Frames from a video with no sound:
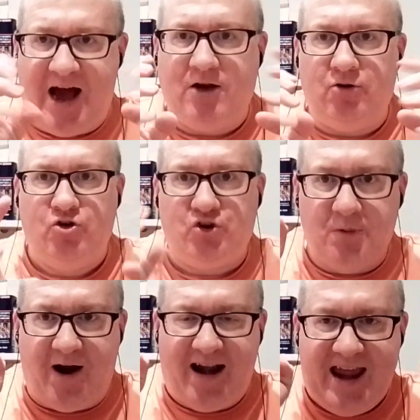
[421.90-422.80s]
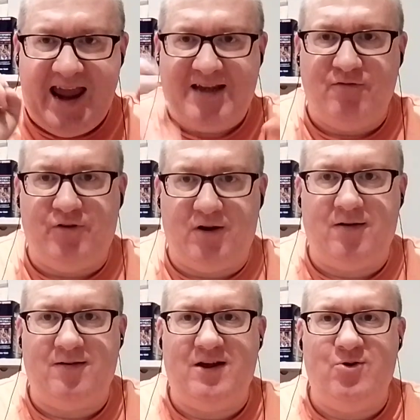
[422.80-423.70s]
and Lundstrom are heading for it.
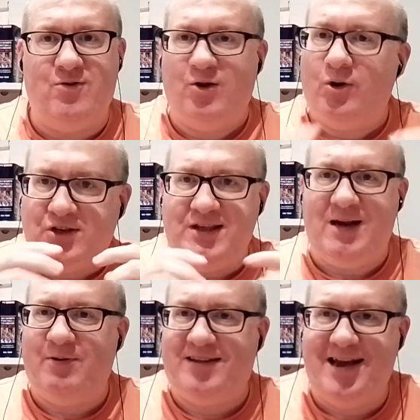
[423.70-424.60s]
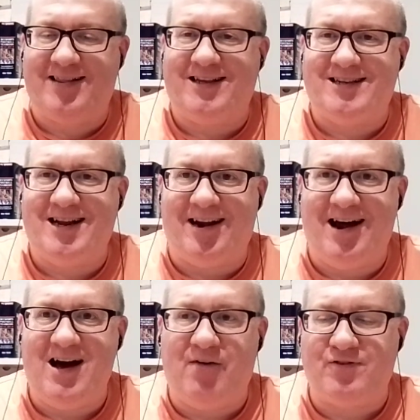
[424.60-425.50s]
They're not just there to protect the centre
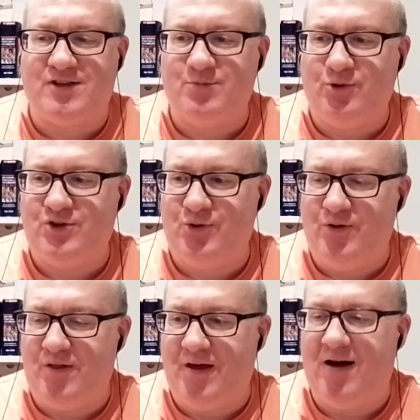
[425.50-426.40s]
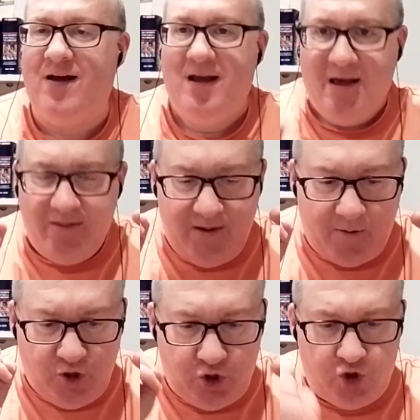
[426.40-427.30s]
halves. There's more to it than that. They
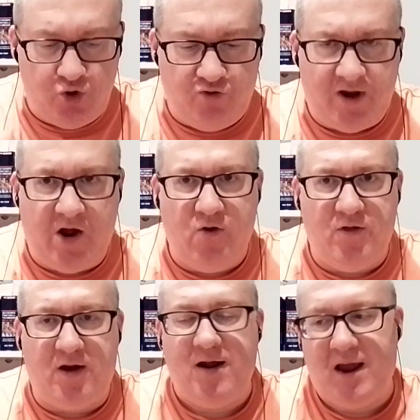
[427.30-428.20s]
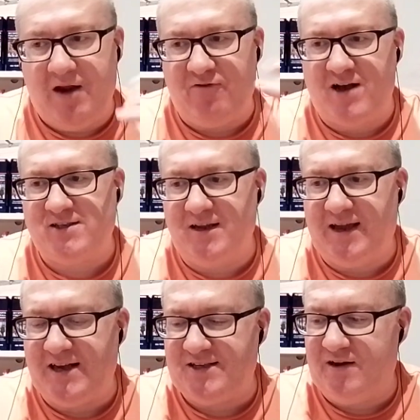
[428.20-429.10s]
shoot right out there. Raskin
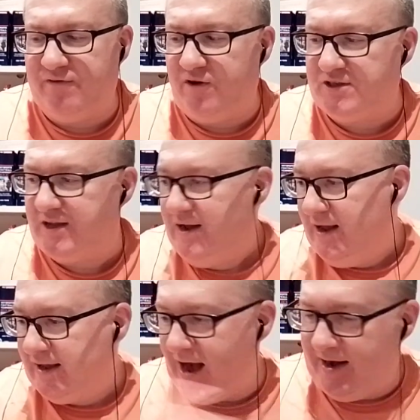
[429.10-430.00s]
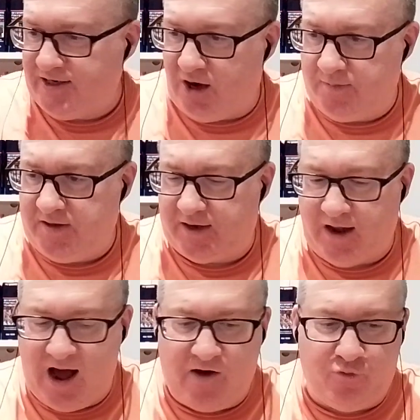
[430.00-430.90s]
gets there first, carries it up to the kind
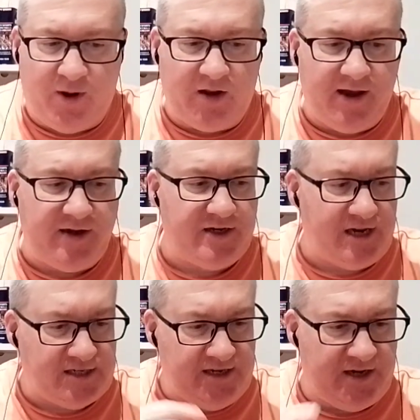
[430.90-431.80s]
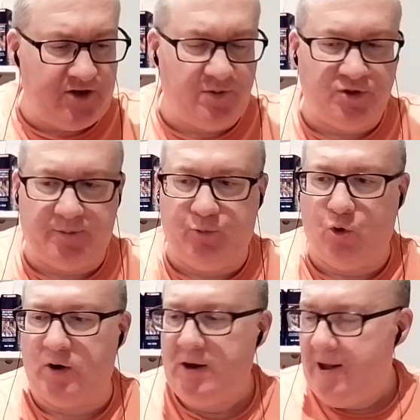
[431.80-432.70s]
of halfway line. He's needing some
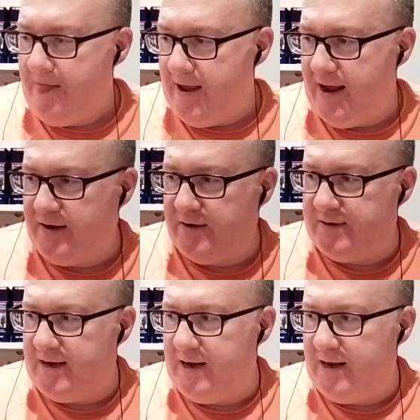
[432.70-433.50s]
support, and